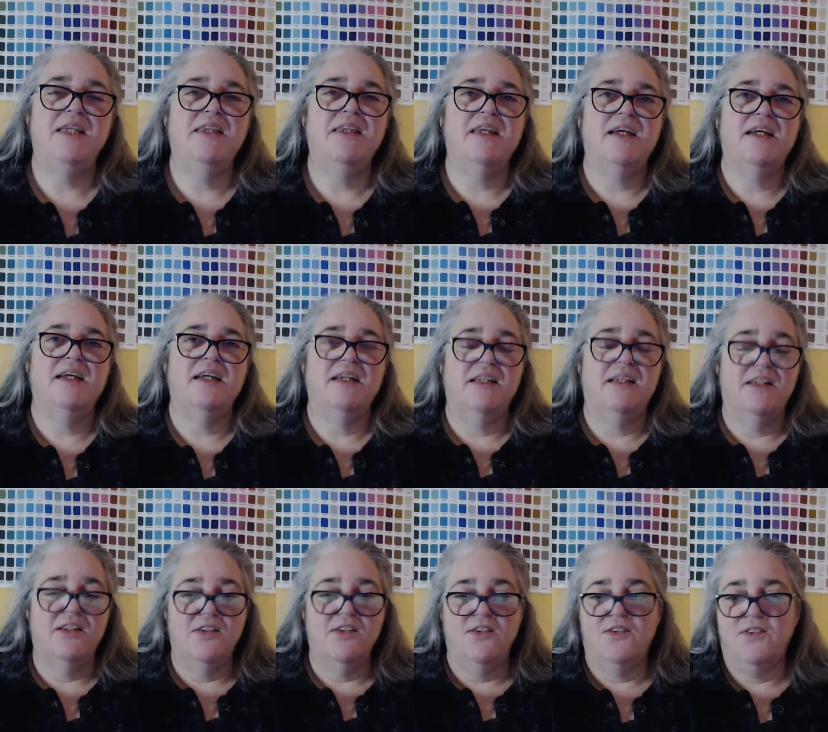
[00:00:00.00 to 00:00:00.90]
that
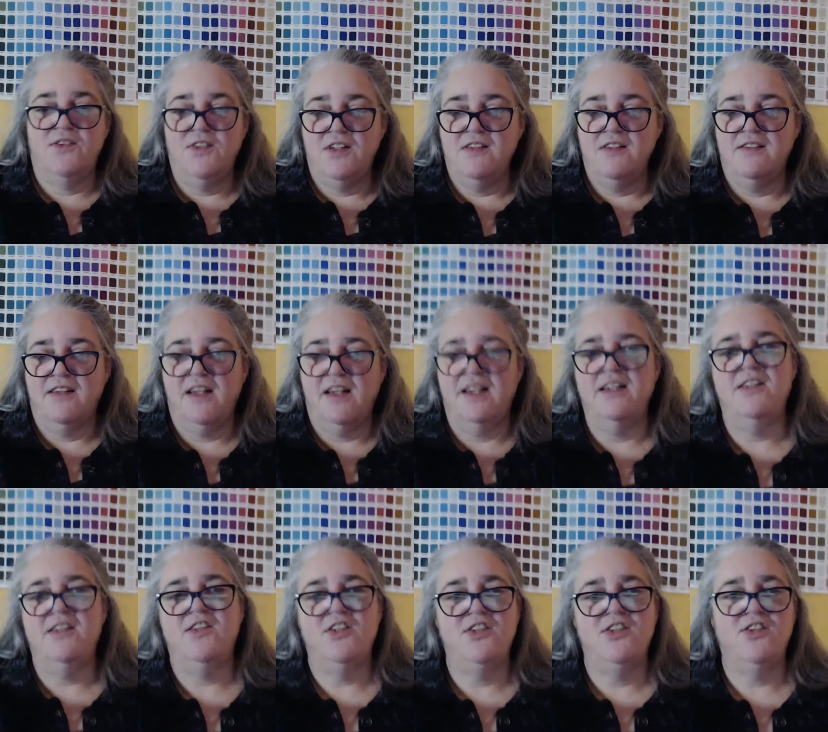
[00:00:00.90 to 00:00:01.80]
you
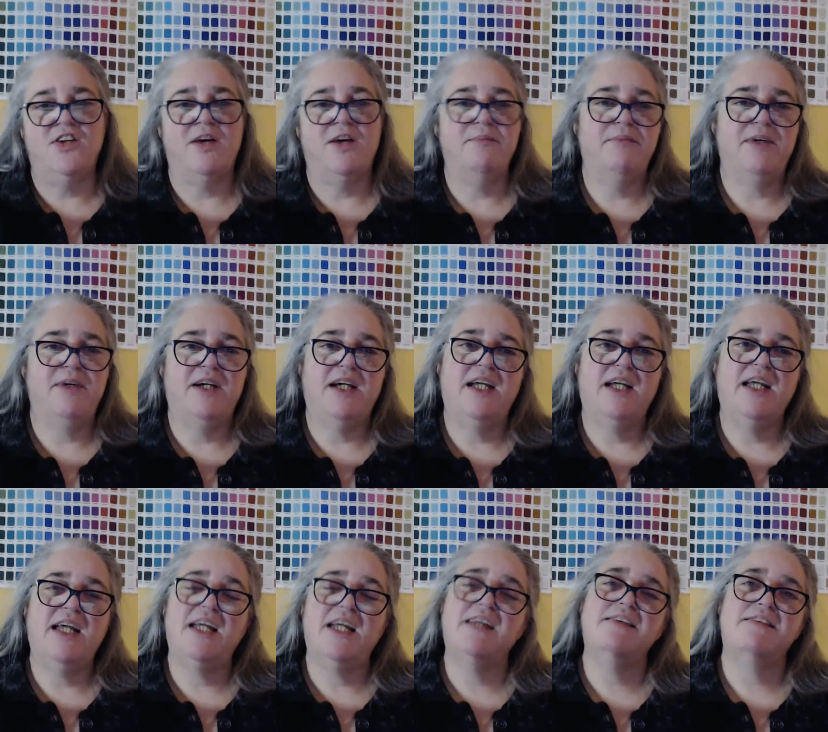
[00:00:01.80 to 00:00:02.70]
decided to drop
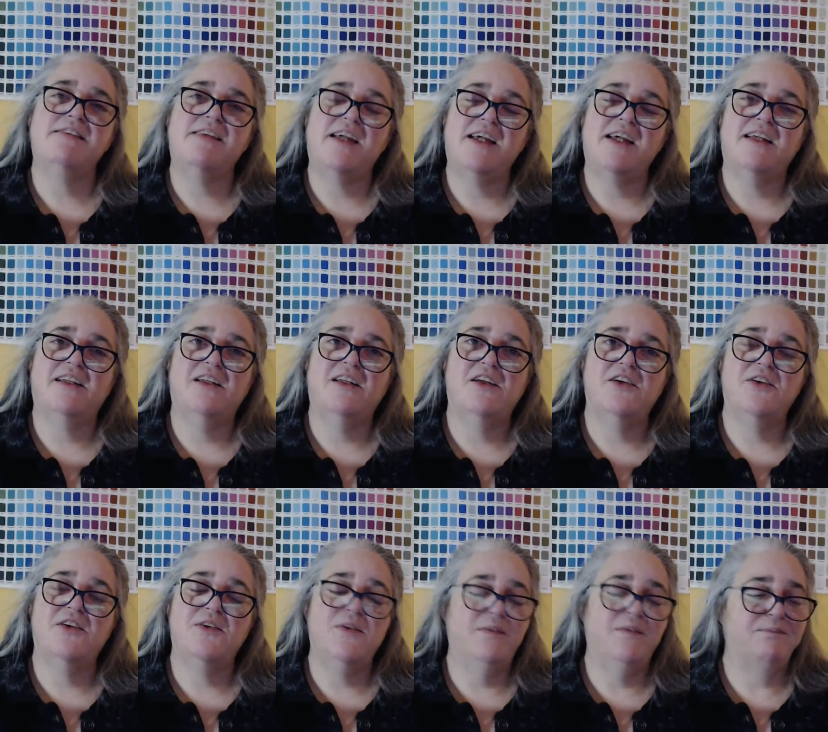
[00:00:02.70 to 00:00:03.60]
by and say
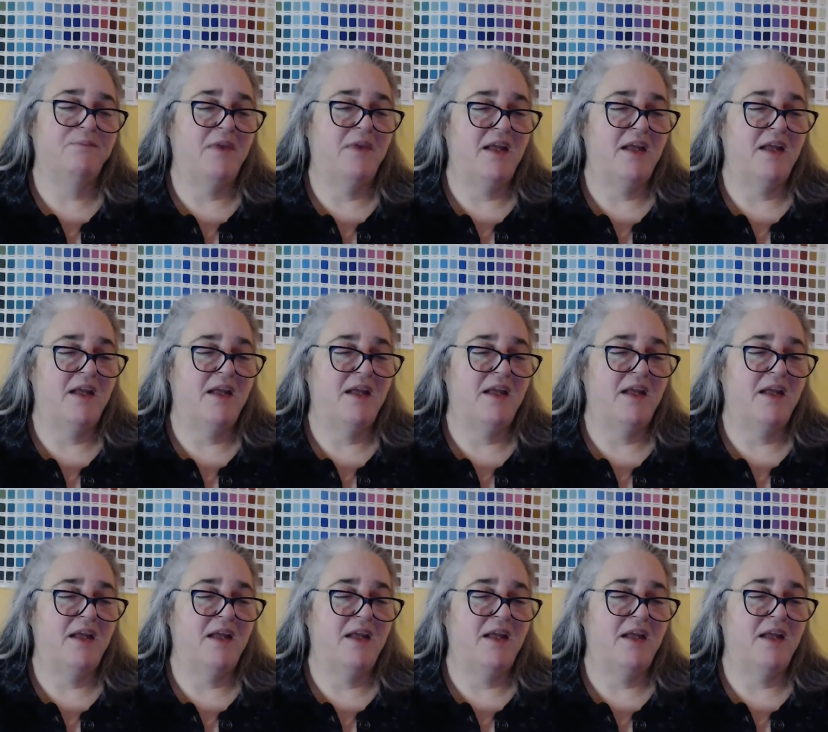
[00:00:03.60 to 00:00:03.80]
hello.